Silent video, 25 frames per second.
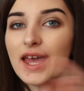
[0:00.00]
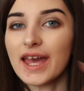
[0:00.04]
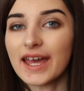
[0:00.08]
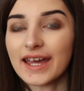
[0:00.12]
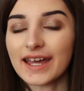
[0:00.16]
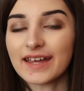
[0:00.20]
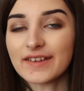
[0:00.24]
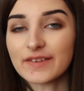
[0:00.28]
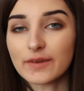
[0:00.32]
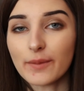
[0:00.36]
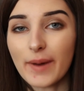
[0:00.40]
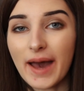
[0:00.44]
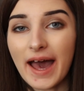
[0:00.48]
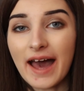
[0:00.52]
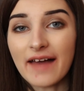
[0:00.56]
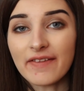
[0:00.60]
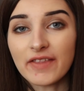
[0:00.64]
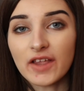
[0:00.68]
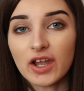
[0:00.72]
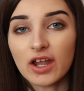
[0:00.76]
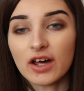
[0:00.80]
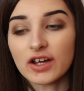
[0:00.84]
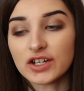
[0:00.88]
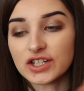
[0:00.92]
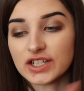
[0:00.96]
Okay, so we're at
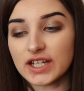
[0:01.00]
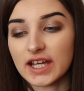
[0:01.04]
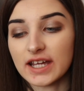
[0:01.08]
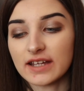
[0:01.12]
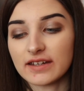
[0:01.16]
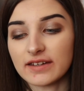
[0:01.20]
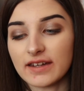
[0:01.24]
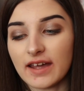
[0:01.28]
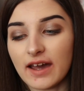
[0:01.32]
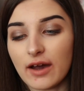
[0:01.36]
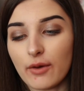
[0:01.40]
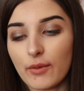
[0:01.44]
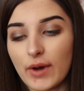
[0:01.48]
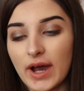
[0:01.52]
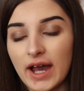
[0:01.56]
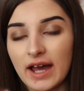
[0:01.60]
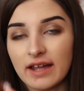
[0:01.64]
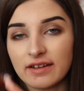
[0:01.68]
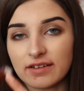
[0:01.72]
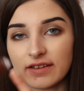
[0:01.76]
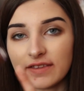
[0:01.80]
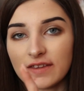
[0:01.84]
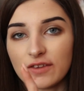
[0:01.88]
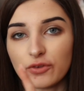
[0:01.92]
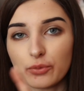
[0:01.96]
the last shade now,
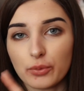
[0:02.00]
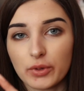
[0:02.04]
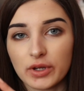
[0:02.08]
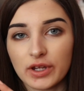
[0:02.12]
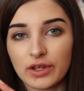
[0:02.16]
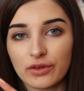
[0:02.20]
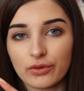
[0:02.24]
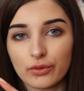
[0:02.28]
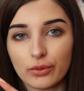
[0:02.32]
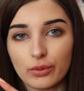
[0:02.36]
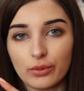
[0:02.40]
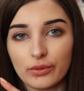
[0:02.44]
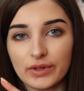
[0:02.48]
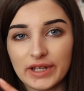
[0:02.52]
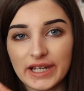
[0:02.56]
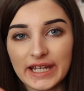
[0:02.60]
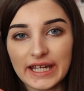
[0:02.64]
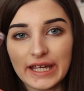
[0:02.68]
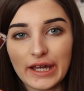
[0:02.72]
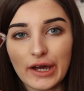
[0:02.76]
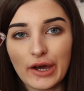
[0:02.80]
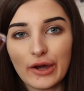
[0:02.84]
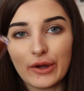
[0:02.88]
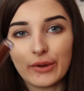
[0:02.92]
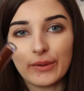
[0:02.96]
and this one is called
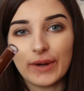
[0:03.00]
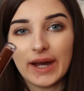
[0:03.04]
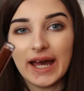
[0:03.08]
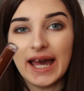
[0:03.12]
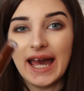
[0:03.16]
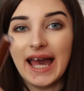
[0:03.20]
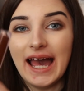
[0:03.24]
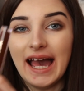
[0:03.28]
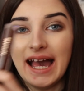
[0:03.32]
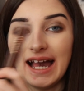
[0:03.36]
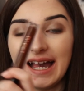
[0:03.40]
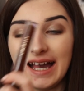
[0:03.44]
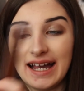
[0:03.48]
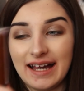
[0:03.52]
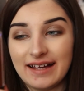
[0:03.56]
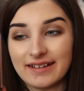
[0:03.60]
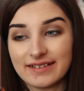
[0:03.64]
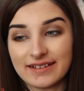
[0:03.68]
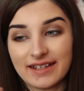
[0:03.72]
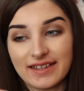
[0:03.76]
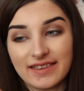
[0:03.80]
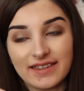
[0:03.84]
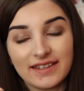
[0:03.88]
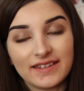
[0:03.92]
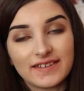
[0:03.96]
Leo,
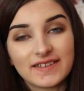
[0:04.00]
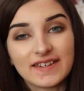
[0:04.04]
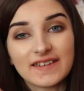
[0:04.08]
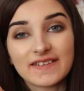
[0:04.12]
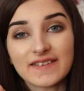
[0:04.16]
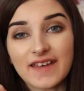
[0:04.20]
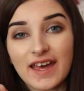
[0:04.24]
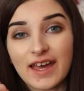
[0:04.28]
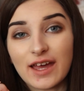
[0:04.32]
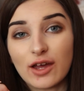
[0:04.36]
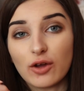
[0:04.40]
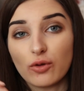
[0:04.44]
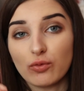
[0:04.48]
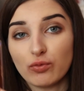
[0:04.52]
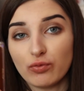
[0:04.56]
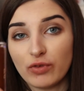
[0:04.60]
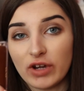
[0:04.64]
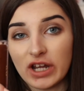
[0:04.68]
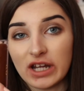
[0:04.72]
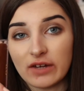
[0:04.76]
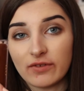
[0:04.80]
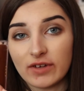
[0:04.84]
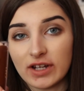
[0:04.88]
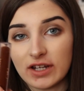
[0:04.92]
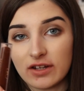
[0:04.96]
and this is a
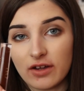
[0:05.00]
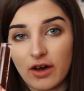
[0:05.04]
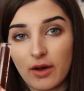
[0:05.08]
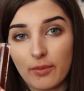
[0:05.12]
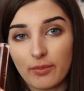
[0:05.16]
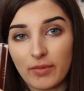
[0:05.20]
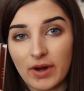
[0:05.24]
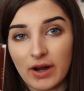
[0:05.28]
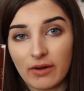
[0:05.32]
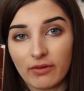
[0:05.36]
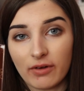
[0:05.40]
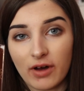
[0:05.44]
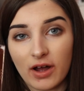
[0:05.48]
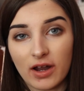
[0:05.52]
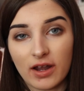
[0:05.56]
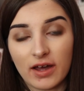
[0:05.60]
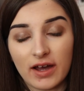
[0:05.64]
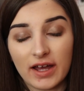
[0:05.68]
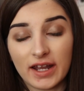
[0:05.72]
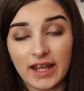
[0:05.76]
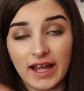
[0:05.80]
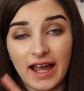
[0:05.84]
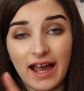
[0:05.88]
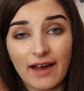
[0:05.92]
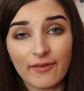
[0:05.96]
really dark brown colour,
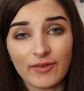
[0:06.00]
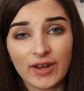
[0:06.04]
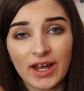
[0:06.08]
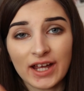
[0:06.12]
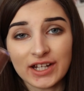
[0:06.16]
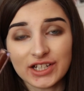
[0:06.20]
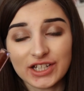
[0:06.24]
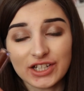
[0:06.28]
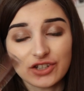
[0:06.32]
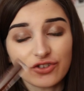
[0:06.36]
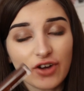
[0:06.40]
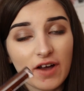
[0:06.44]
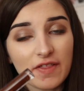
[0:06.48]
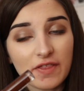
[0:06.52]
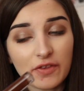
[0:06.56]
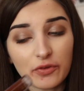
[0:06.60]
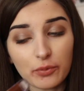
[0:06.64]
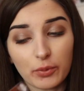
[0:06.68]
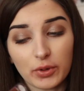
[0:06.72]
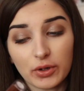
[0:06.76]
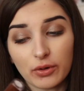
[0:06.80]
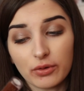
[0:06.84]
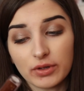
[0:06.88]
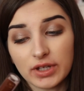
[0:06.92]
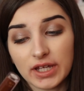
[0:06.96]
and I haven't actually tried this
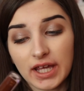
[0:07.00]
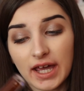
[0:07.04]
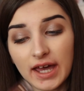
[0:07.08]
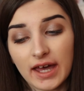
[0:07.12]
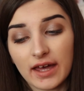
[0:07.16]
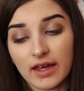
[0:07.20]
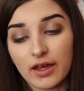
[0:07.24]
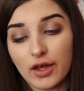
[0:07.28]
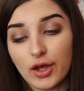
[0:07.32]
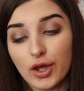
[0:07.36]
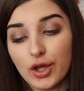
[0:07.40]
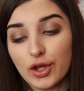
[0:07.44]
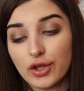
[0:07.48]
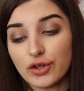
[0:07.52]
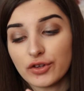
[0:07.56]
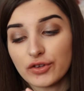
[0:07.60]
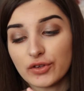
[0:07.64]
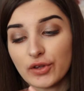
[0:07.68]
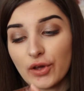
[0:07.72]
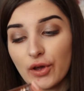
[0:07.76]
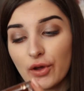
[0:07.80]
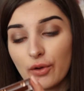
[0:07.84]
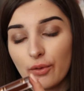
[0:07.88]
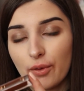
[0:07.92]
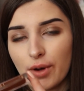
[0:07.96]
one on yet,
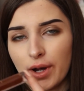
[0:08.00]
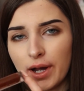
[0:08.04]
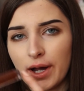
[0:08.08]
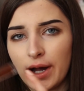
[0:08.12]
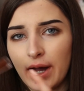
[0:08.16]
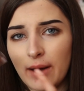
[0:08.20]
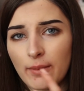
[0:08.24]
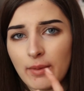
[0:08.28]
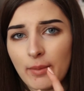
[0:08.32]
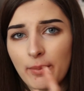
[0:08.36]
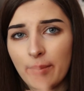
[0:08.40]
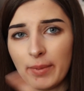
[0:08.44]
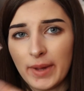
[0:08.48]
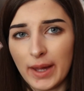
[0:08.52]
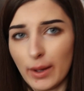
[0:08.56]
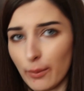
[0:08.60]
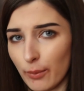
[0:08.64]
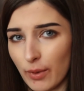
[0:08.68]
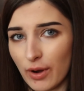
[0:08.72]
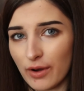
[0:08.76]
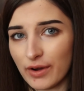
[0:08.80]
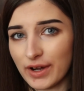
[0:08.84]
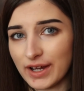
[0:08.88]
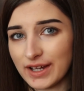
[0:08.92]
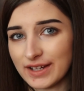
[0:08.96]
so I'm a bit
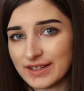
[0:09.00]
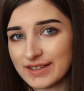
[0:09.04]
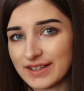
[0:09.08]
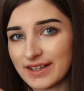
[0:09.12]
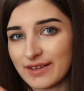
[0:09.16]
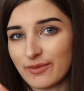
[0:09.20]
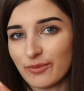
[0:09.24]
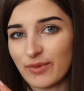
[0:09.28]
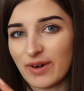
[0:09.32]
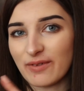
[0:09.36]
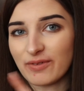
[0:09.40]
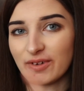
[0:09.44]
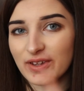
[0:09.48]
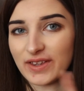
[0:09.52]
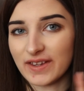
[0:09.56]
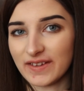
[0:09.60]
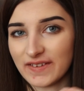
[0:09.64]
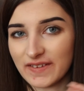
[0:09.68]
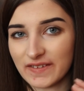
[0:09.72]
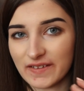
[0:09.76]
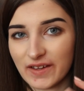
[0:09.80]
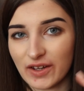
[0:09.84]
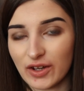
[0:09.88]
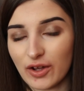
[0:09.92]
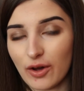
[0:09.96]
worried whether this
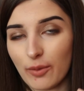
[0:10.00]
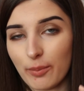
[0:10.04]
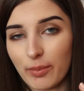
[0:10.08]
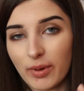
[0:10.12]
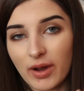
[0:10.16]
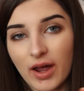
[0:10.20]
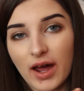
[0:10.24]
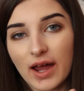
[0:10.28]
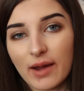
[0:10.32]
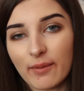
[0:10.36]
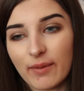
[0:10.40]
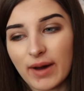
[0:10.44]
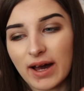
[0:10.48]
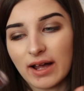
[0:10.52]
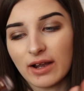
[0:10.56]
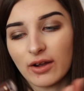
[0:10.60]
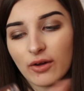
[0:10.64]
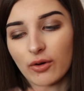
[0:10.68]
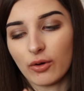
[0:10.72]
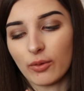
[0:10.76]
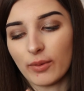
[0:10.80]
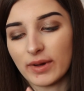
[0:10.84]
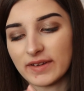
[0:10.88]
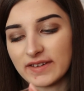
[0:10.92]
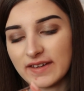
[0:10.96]
is going to apply well
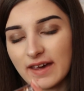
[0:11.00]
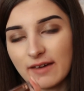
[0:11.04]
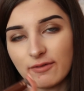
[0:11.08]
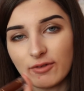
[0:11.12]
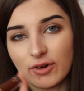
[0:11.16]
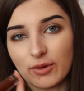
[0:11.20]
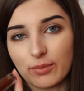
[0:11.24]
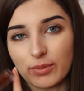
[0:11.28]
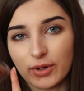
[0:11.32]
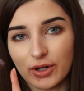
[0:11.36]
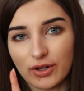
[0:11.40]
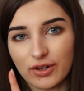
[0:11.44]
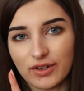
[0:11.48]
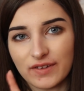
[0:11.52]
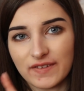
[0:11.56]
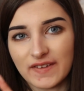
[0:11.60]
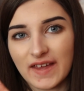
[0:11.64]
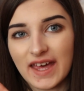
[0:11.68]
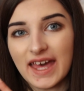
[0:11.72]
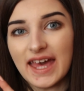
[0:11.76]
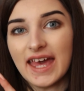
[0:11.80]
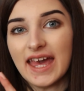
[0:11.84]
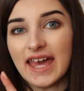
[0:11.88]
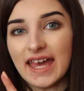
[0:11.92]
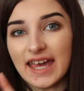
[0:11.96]
or whatever, because
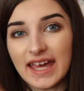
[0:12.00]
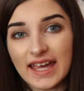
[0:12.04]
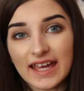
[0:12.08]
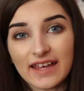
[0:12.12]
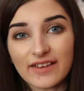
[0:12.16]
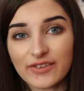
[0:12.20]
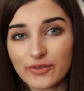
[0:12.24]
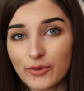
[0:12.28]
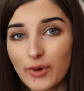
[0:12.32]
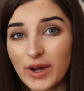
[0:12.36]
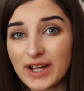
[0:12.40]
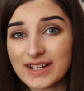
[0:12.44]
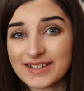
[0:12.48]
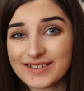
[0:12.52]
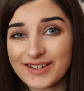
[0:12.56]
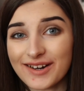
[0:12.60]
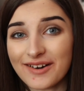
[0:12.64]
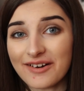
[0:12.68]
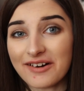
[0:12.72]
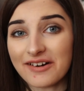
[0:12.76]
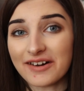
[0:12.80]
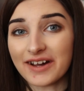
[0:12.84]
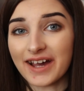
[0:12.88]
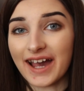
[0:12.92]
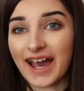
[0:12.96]
it is quite
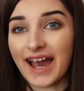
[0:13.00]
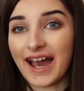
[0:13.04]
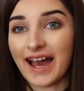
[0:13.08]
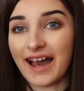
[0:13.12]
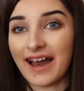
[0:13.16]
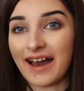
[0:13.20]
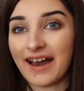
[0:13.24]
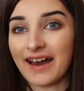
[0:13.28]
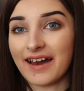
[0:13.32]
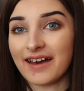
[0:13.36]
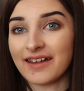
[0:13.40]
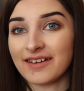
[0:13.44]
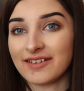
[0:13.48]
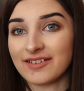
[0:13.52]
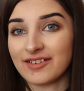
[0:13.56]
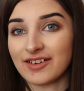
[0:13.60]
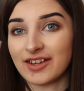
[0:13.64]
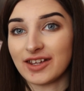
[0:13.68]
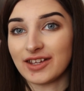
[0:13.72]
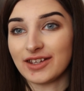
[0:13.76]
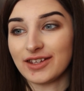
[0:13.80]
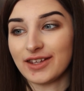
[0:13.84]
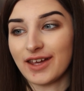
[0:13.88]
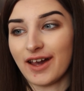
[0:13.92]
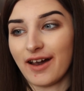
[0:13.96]
dark, and
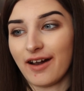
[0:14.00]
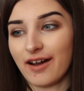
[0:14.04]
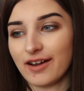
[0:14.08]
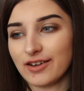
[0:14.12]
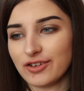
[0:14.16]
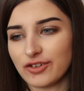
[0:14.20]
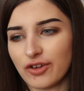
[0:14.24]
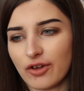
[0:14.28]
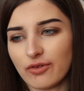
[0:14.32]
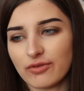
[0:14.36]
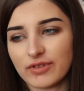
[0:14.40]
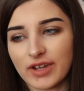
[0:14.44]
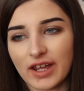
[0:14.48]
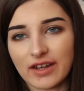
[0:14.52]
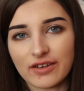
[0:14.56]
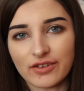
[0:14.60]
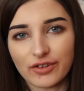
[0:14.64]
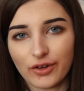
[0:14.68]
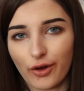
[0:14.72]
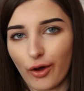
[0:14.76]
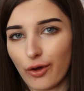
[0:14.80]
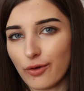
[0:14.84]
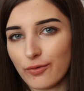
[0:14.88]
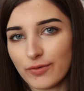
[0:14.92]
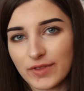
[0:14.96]
yeah, I don't tend to
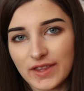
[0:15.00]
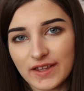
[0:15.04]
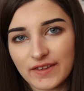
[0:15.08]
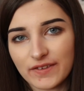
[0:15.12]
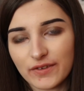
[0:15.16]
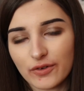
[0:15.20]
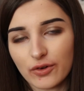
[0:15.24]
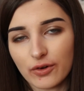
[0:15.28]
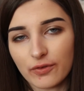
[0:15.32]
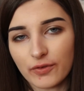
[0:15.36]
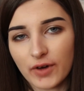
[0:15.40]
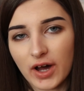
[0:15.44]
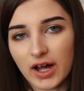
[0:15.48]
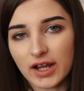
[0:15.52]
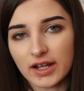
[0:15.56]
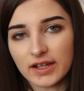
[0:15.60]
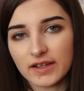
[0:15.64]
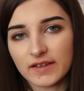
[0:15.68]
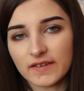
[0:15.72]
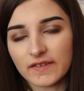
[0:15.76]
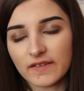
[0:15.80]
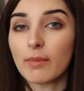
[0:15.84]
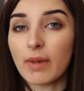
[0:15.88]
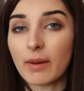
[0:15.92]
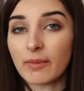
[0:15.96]
go for these sort of
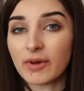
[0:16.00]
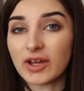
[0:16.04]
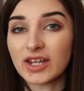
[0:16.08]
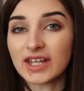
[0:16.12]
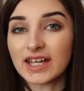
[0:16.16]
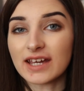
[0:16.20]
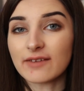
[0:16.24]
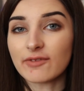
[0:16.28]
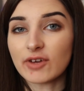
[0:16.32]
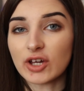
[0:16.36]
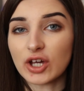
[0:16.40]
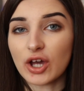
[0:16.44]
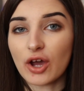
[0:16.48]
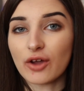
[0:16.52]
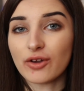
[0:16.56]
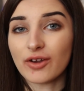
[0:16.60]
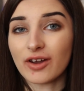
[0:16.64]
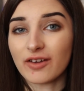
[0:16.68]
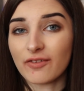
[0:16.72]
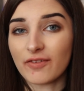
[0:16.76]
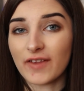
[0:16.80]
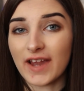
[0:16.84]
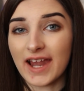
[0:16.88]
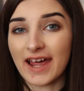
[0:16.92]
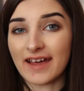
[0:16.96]
colours, but I'm going to give it a go
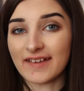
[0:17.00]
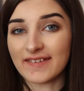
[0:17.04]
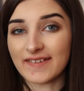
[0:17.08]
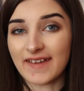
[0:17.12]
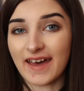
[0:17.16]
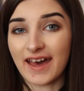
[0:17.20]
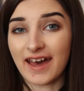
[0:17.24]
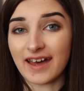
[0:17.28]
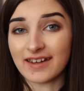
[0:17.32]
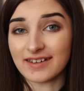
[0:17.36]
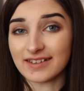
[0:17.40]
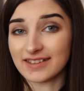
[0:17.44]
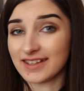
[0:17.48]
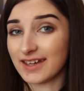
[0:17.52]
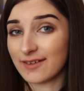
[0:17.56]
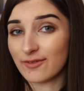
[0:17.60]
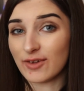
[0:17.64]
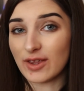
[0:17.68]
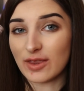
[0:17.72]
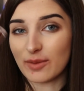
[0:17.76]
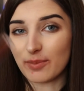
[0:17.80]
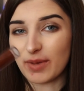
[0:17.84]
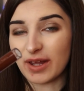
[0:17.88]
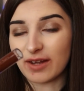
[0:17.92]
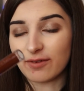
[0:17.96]
nonetheless and give
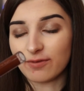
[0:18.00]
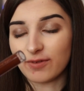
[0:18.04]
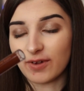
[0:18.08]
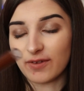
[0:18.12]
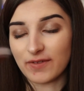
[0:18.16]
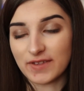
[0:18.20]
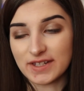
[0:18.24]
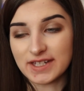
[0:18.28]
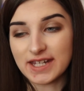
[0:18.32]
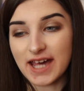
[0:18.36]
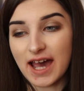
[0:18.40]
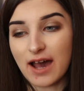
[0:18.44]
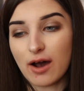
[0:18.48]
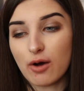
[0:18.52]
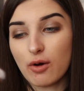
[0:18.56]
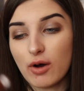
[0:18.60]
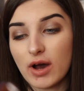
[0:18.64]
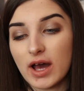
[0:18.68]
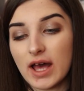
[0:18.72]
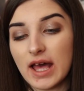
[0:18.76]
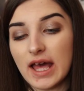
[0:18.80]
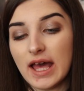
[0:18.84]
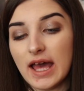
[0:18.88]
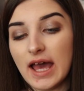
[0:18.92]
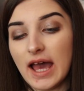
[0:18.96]
it the benefit of the doubt.
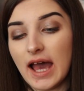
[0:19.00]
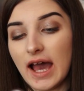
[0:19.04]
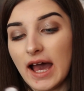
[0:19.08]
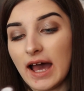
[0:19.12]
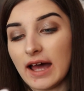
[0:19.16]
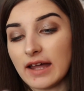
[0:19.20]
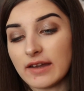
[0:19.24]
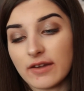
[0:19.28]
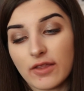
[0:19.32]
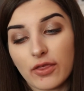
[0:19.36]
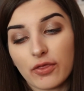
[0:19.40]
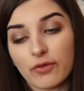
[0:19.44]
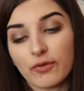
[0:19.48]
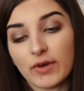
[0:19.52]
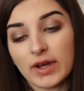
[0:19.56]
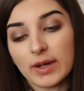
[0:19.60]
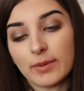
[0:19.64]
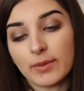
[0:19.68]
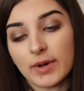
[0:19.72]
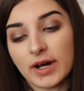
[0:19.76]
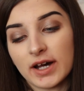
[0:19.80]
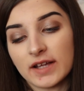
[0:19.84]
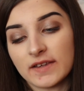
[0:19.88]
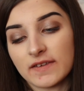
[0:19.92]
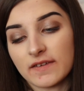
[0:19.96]
And the 3
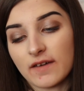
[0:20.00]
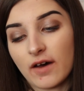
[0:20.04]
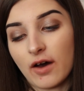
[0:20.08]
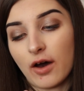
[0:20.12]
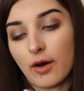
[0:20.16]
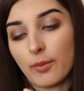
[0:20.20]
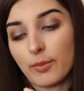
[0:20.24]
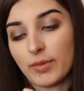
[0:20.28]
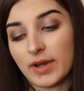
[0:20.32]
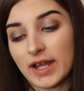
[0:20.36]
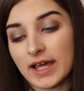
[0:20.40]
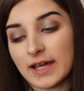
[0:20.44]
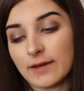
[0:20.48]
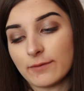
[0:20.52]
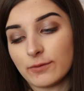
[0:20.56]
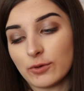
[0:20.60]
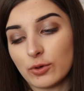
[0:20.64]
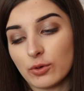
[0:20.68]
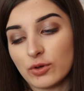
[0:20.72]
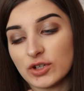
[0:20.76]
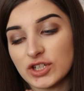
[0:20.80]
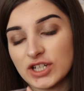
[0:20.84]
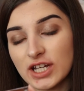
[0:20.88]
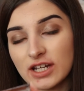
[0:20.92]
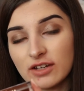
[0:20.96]
words are
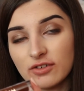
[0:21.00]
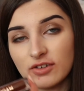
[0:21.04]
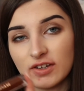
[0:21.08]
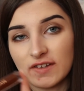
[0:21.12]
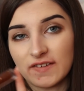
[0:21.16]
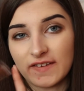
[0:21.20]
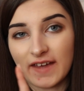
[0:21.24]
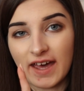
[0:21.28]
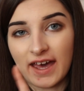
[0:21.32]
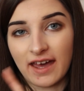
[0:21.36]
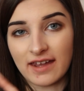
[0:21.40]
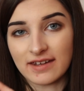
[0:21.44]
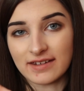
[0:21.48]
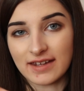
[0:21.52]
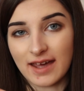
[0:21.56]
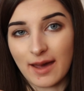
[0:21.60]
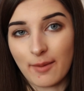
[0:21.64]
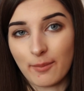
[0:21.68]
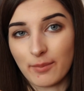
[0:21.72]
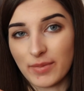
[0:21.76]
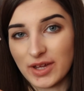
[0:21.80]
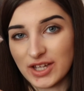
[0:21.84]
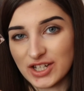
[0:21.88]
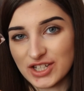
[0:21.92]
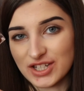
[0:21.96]
playful, generous and
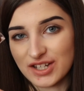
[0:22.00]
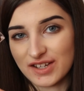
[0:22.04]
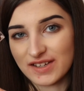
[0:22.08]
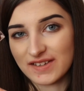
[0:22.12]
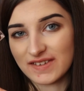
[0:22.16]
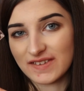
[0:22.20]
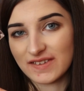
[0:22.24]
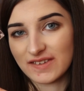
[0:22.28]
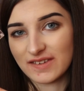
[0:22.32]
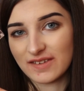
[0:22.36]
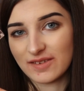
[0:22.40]
ambitious.